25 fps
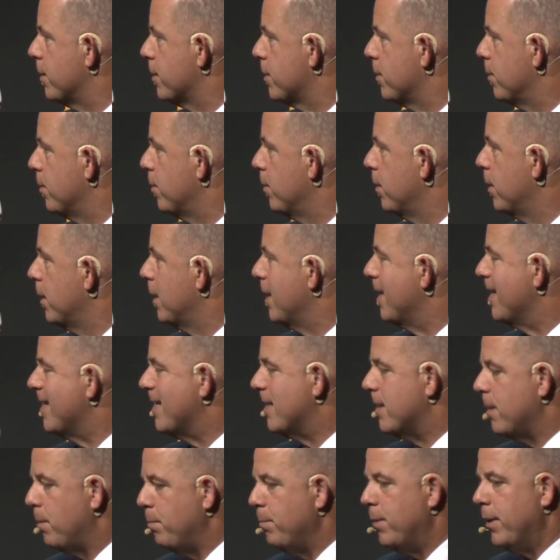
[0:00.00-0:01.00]
So
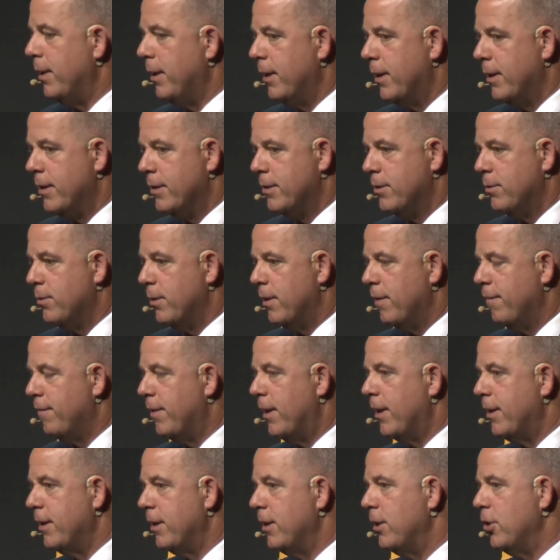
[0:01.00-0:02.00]
somebody has to have
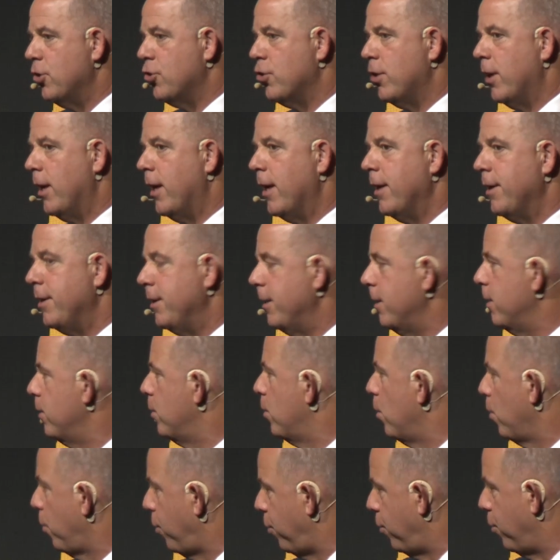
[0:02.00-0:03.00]
that initial idea
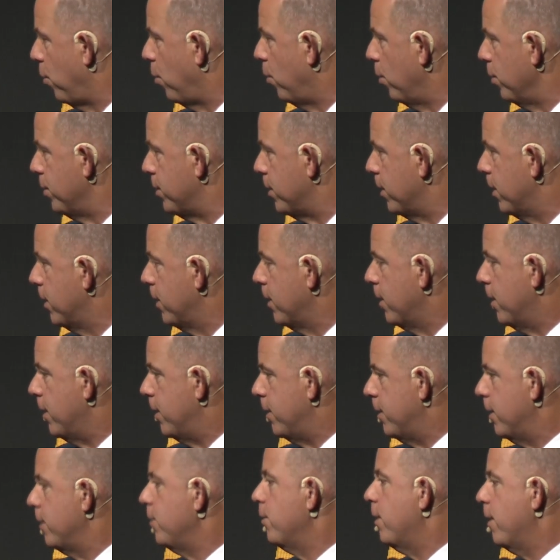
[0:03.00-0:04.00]
or thought,
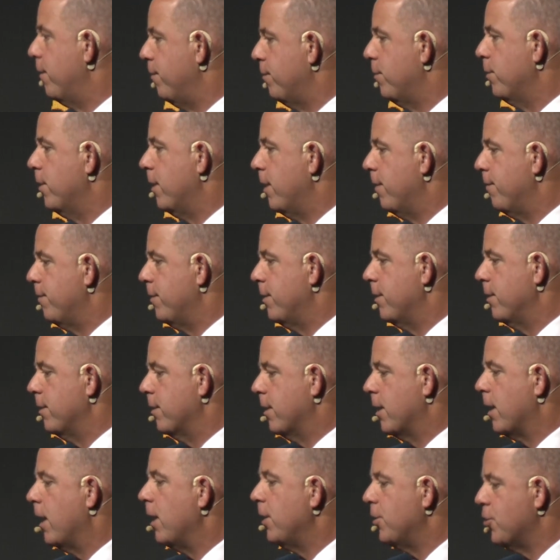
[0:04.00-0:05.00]
and then you have to have the
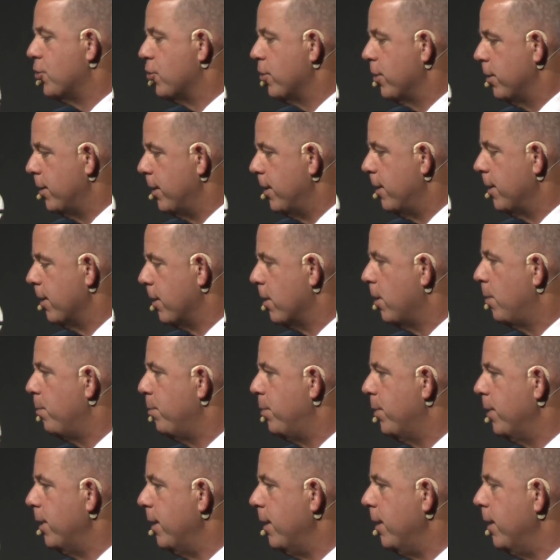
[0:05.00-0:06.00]
culture in a
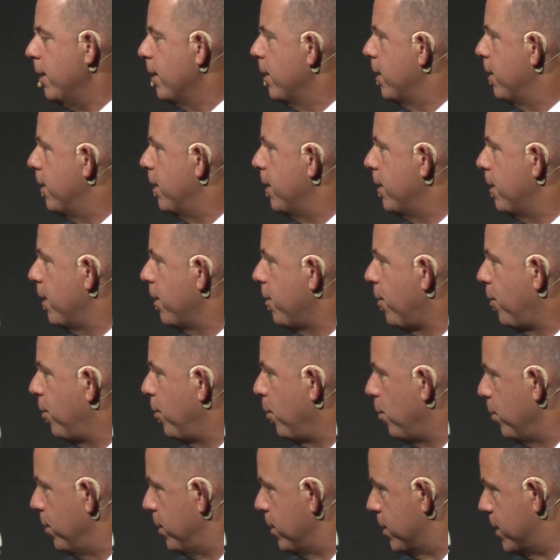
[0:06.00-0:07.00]
company that
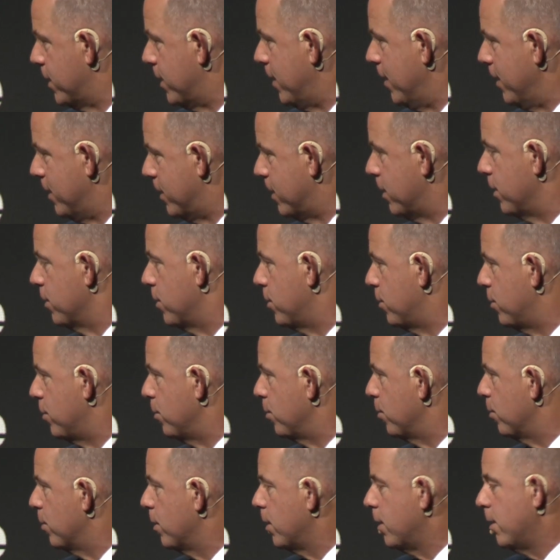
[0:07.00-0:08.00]
thought is listened
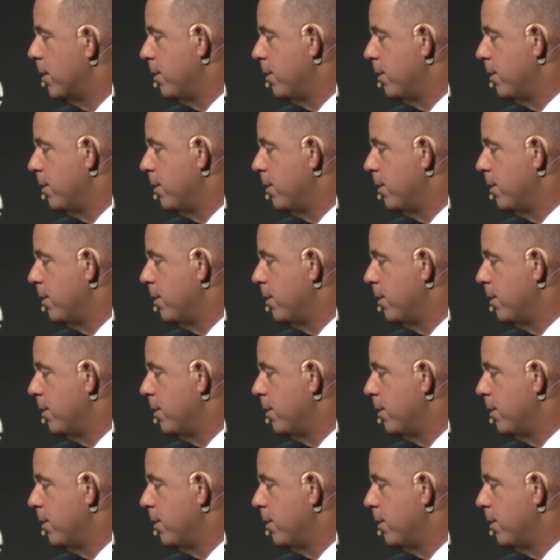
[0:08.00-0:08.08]
to.